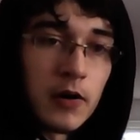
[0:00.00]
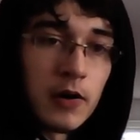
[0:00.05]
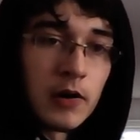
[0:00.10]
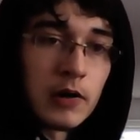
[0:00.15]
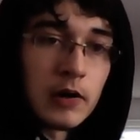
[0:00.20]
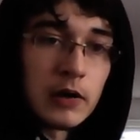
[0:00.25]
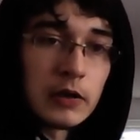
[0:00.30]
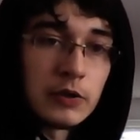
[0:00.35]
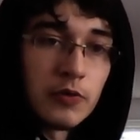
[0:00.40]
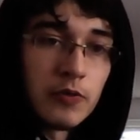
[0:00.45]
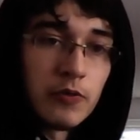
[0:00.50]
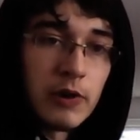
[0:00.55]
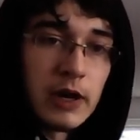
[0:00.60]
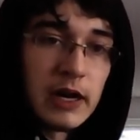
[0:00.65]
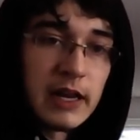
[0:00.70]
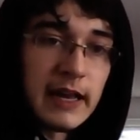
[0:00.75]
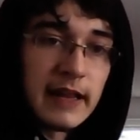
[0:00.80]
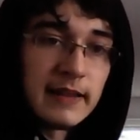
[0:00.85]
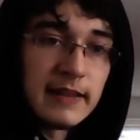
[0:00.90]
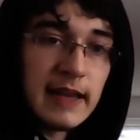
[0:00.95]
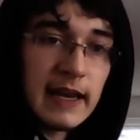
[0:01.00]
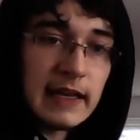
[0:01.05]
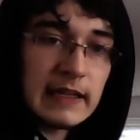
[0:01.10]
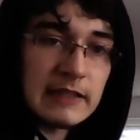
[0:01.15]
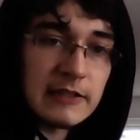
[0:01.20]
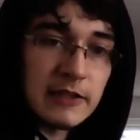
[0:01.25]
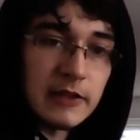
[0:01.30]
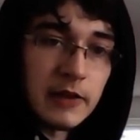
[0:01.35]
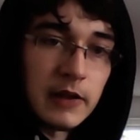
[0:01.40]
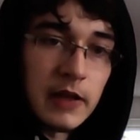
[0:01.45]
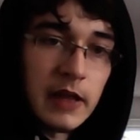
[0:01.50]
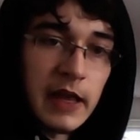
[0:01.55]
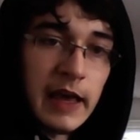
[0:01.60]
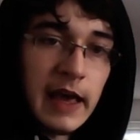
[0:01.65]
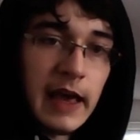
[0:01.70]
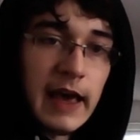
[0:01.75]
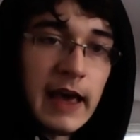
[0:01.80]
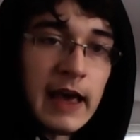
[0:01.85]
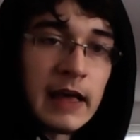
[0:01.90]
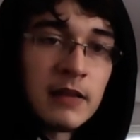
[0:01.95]
you will get that.
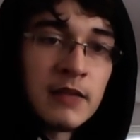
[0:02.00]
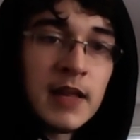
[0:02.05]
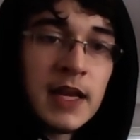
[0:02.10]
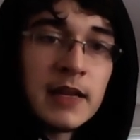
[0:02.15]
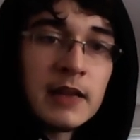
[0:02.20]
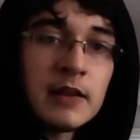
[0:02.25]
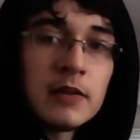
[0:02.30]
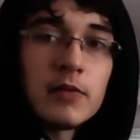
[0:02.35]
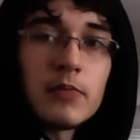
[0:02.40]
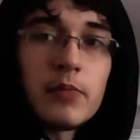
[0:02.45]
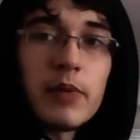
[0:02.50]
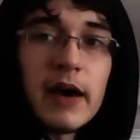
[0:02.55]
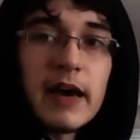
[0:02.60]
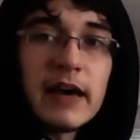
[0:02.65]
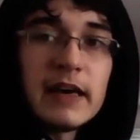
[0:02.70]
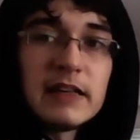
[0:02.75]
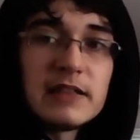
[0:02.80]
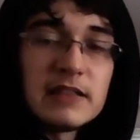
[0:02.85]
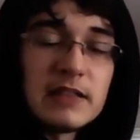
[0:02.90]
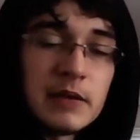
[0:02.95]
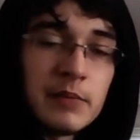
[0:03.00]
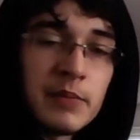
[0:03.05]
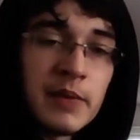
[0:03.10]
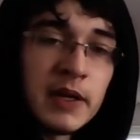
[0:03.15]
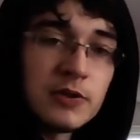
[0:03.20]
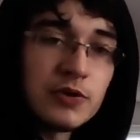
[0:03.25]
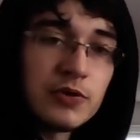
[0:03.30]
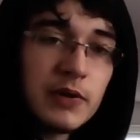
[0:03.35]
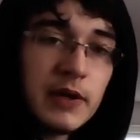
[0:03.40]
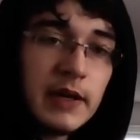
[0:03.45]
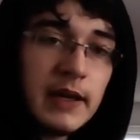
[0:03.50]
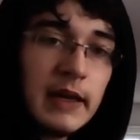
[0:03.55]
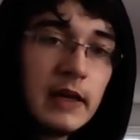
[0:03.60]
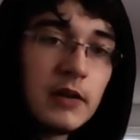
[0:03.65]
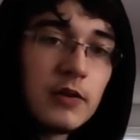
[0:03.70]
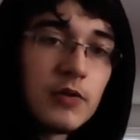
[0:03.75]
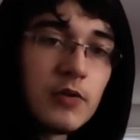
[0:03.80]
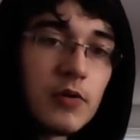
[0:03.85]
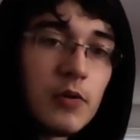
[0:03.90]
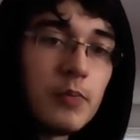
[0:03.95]
And then by symmetry,
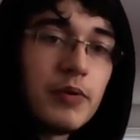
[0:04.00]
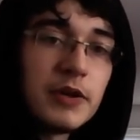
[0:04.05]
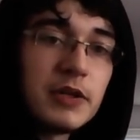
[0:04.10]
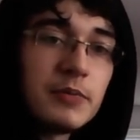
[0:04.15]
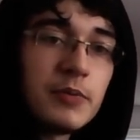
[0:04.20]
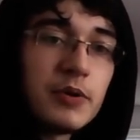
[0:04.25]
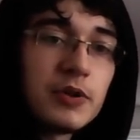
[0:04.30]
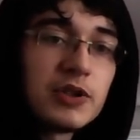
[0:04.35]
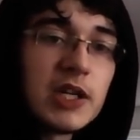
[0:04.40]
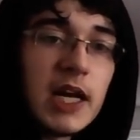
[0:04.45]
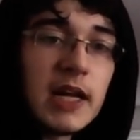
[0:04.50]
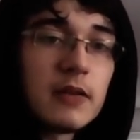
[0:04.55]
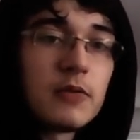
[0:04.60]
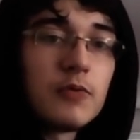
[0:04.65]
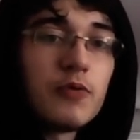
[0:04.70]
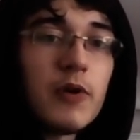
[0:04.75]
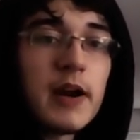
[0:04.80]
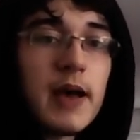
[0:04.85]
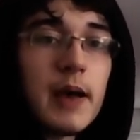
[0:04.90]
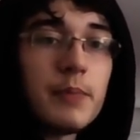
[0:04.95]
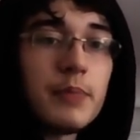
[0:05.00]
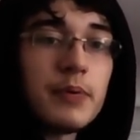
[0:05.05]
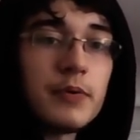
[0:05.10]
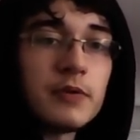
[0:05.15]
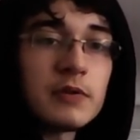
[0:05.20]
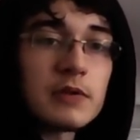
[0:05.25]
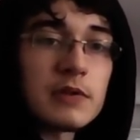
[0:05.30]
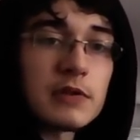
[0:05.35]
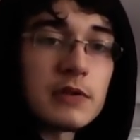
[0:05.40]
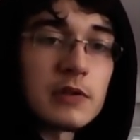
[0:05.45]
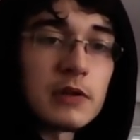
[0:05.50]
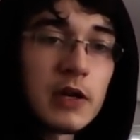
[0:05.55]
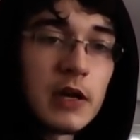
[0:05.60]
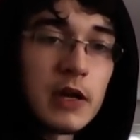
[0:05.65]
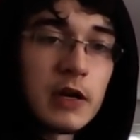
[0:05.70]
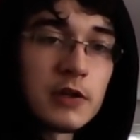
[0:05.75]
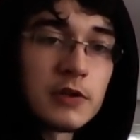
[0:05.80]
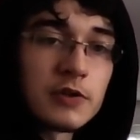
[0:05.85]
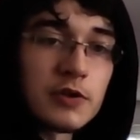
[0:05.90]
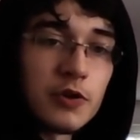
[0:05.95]
you'll pretty much get what happens.
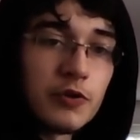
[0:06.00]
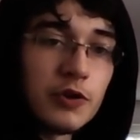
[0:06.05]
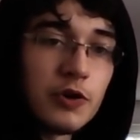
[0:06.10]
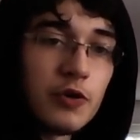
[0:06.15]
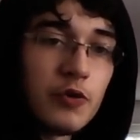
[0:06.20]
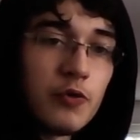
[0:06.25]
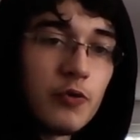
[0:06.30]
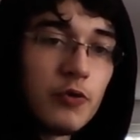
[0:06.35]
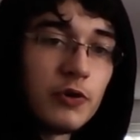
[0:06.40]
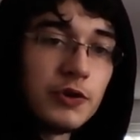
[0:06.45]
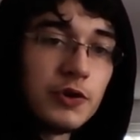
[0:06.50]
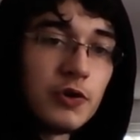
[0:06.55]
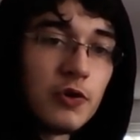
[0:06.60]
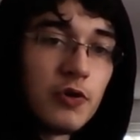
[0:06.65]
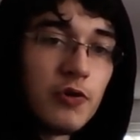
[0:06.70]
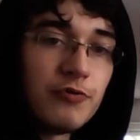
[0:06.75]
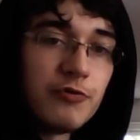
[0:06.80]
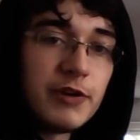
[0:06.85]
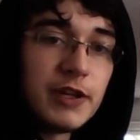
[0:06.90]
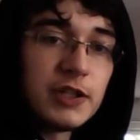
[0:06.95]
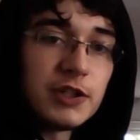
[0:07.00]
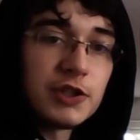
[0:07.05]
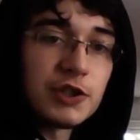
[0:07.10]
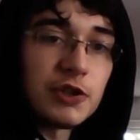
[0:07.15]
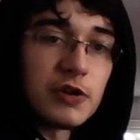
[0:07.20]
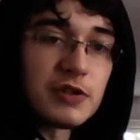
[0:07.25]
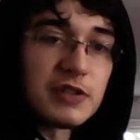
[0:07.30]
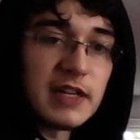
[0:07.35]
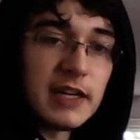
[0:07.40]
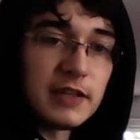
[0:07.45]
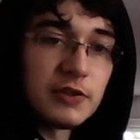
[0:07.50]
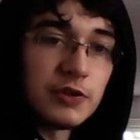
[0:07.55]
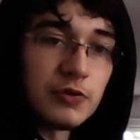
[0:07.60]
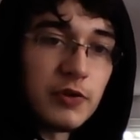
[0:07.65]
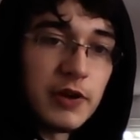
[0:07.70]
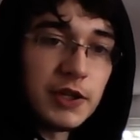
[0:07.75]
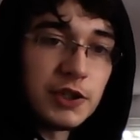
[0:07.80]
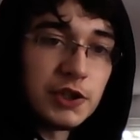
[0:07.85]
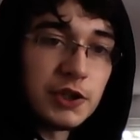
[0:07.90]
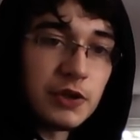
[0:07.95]
So you'll reach a
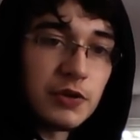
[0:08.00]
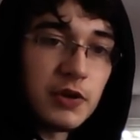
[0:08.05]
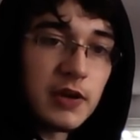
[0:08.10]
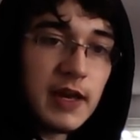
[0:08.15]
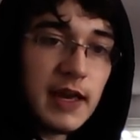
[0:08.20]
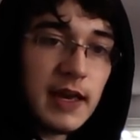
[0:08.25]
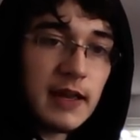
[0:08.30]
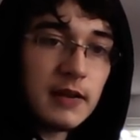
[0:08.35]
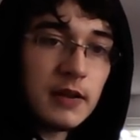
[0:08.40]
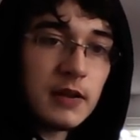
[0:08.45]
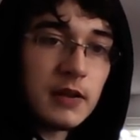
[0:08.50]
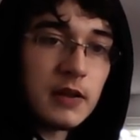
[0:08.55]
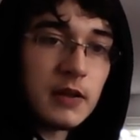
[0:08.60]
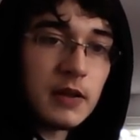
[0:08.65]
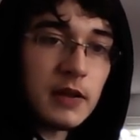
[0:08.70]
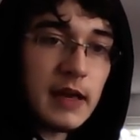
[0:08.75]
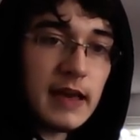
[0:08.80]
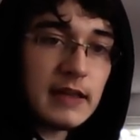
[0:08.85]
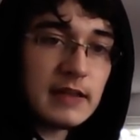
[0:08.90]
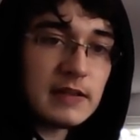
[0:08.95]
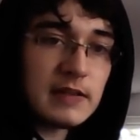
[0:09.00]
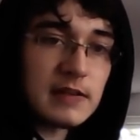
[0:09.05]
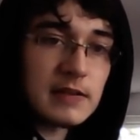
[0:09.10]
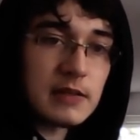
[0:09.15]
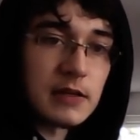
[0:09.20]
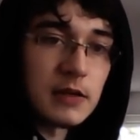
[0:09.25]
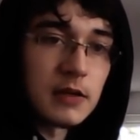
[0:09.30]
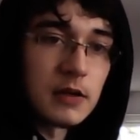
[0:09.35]
saturation again, S,